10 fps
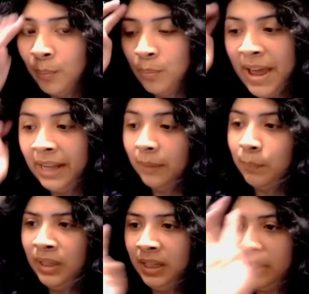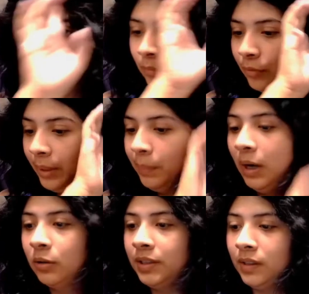being
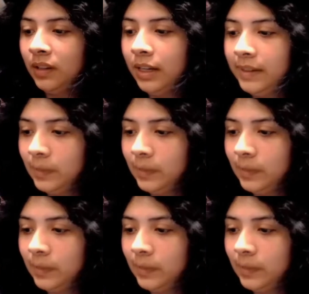reposted a lot.